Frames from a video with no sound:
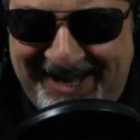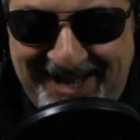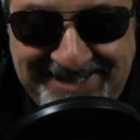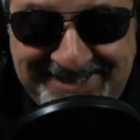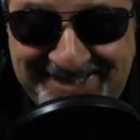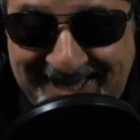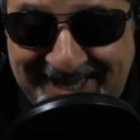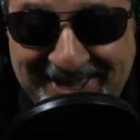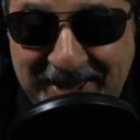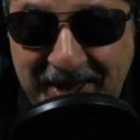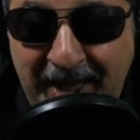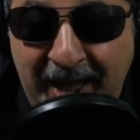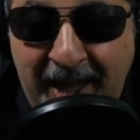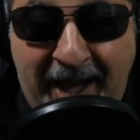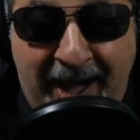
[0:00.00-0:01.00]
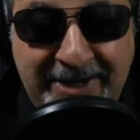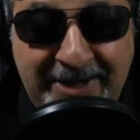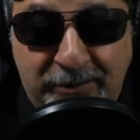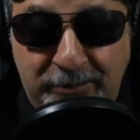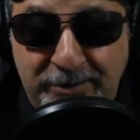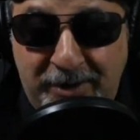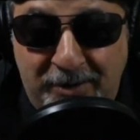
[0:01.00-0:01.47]
I can't. I
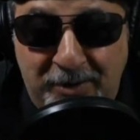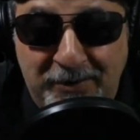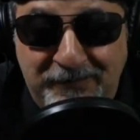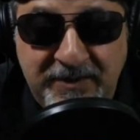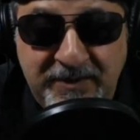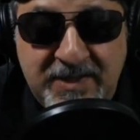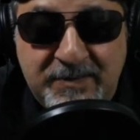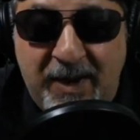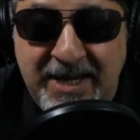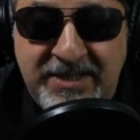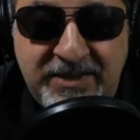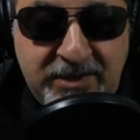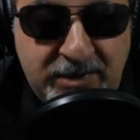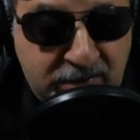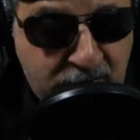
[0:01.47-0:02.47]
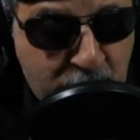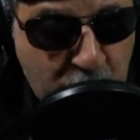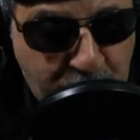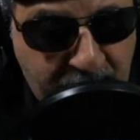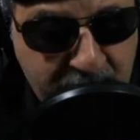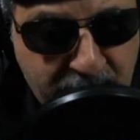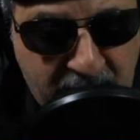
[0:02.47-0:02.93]
don't know if it's my
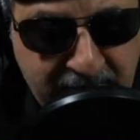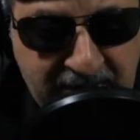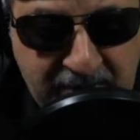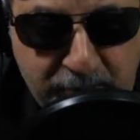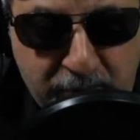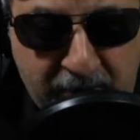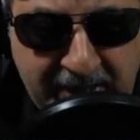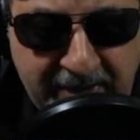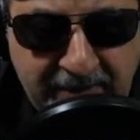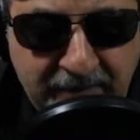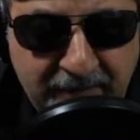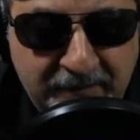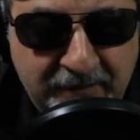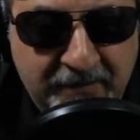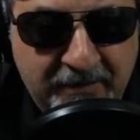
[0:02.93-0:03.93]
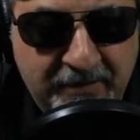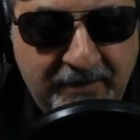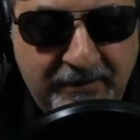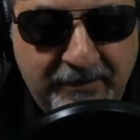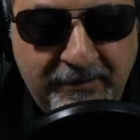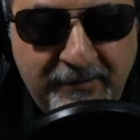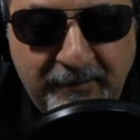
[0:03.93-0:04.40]
stupid monkey brain,
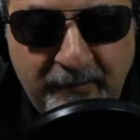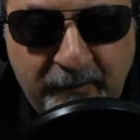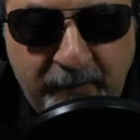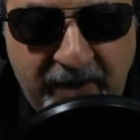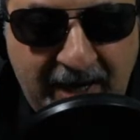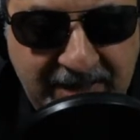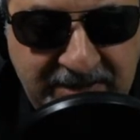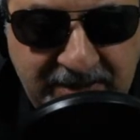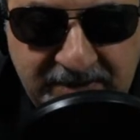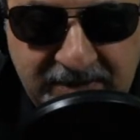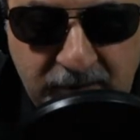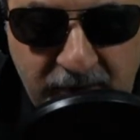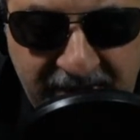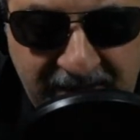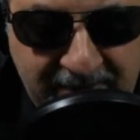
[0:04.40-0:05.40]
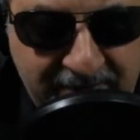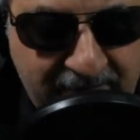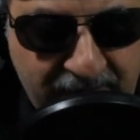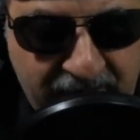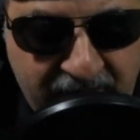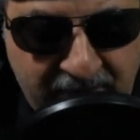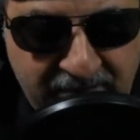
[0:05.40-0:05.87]
but I just look at it
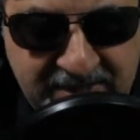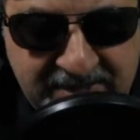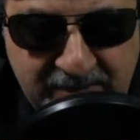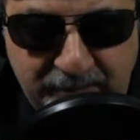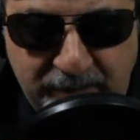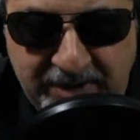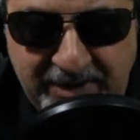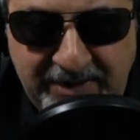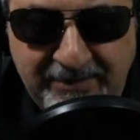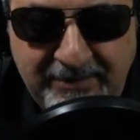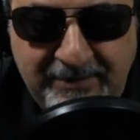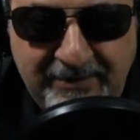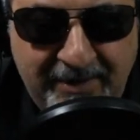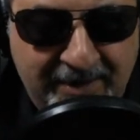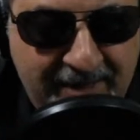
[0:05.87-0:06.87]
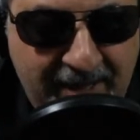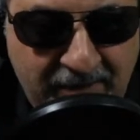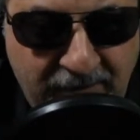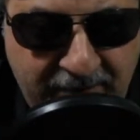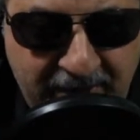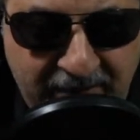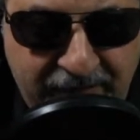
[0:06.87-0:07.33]
very simply. I, I
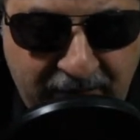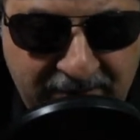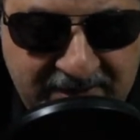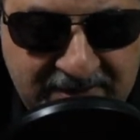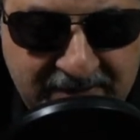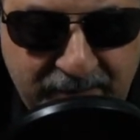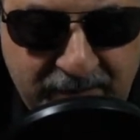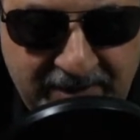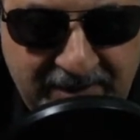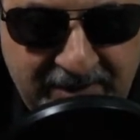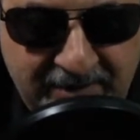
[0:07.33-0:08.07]
look at it very simply.